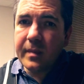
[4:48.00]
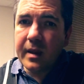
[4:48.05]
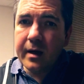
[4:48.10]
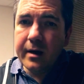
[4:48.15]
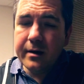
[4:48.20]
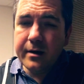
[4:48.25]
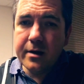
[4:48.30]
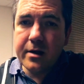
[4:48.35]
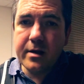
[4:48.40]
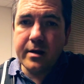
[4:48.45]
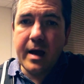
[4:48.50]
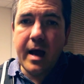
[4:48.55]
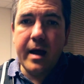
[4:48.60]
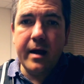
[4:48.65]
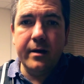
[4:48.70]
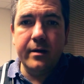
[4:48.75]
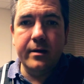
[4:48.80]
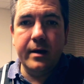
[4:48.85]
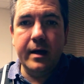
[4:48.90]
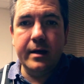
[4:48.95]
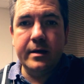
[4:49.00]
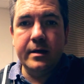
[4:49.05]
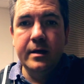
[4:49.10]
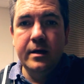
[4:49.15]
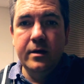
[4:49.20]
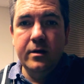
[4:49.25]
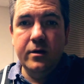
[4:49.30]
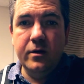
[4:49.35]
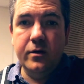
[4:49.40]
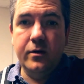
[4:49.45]
understand that
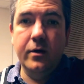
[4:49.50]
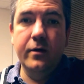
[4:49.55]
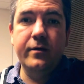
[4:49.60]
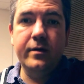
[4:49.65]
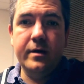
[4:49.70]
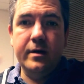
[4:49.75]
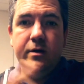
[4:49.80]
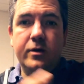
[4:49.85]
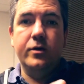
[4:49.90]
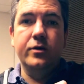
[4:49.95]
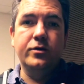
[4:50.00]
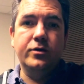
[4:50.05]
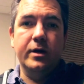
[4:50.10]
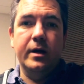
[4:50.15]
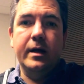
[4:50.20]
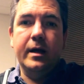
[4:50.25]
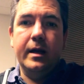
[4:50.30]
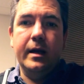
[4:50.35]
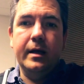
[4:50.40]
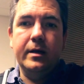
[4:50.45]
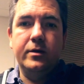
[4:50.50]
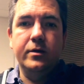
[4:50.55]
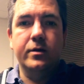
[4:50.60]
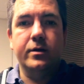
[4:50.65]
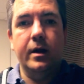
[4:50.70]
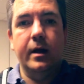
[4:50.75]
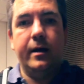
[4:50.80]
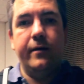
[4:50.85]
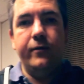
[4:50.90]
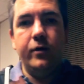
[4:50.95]
the service that you're trying to connect to,
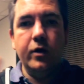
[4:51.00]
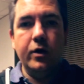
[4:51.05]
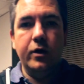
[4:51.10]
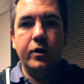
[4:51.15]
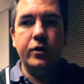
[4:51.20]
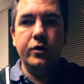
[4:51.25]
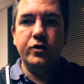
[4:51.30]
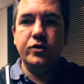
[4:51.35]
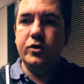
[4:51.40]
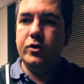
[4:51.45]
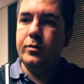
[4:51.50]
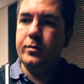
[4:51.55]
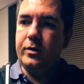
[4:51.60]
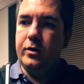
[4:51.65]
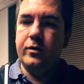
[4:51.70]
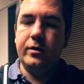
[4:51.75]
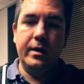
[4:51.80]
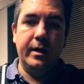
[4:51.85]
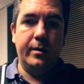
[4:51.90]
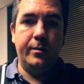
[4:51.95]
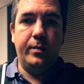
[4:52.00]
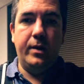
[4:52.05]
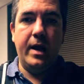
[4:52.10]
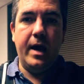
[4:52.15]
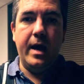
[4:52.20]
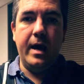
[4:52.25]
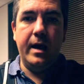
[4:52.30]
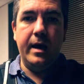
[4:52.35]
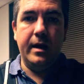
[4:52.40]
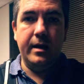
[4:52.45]
so like if you go to YouTube and you click
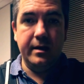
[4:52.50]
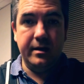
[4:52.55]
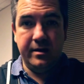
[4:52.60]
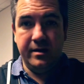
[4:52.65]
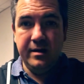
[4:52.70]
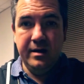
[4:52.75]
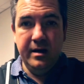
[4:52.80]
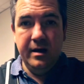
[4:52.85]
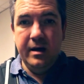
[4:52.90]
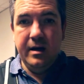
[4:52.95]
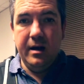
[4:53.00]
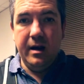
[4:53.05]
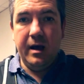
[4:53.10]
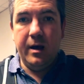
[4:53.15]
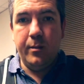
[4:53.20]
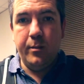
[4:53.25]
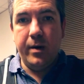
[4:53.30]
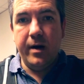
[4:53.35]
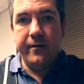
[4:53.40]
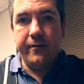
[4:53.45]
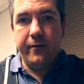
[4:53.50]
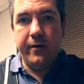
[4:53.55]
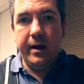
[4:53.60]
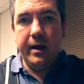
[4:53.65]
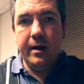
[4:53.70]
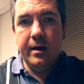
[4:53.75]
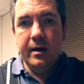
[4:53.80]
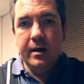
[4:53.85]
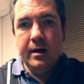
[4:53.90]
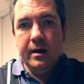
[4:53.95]
play and it's like
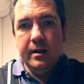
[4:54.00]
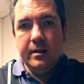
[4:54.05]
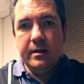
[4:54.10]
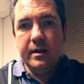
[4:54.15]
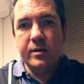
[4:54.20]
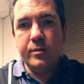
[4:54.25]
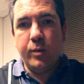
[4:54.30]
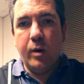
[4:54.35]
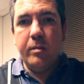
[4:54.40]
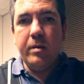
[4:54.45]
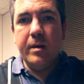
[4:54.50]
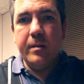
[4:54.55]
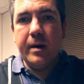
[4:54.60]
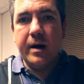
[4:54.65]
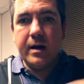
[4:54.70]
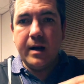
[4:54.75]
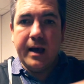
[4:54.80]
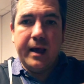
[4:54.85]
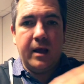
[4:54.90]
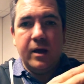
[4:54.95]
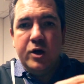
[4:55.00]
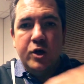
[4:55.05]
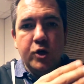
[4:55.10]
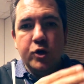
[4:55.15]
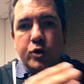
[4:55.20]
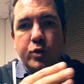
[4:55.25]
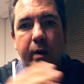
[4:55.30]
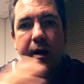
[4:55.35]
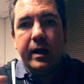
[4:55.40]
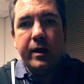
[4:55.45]
buffering, there's probably about like
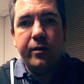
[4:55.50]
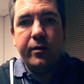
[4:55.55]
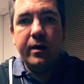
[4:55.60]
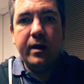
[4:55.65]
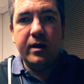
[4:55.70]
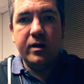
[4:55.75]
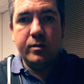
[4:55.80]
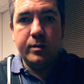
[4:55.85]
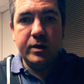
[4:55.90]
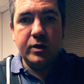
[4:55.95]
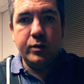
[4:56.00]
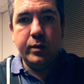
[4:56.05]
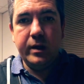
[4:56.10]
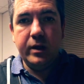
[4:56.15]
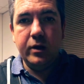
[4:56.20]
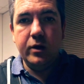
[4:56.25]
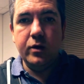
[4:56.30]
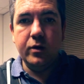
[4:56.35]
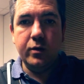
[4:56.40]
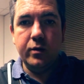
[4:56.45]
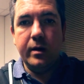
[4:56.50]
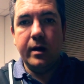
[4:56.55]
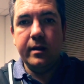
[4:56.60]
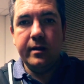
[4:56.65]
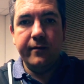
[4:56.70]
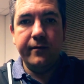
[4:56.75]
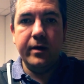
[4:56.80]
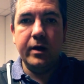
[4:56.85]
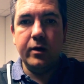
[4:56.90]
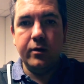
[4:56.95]
20 things between you and
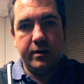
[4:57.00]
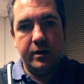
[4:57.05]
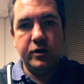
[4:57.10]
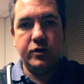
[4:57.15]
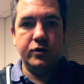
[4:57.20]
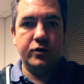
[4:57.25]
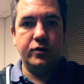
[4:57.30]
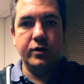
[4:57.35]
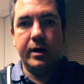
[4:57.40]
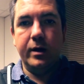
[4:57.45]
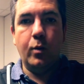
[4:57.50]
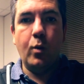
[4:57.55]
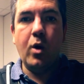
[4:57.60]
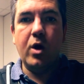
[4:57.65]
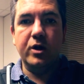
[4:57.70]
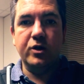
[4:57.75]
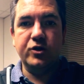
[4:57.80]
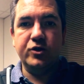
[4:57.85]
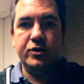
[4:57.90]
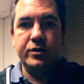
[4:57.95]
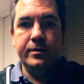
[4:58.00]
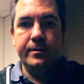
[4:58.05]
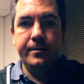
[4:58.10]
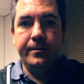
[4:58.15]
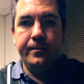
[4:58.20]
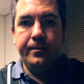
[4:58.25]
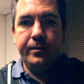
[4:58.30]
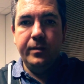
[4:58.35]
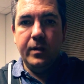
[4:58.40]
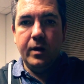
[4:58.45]
the video that you're trying to watch.
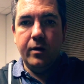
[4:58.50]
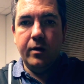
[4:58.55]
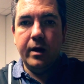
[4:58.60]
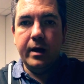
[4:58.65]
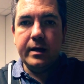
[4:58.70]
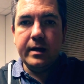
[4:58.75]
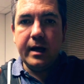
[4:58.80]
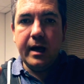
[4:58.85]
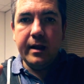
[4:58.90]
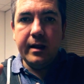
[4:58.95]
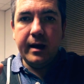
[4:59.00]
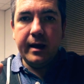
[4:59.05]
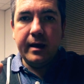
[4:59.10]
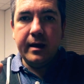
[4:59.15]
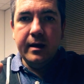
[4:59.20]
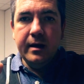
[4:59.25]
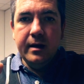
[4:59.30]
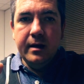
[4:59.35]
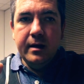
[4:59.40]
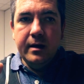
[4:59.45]
All right, and like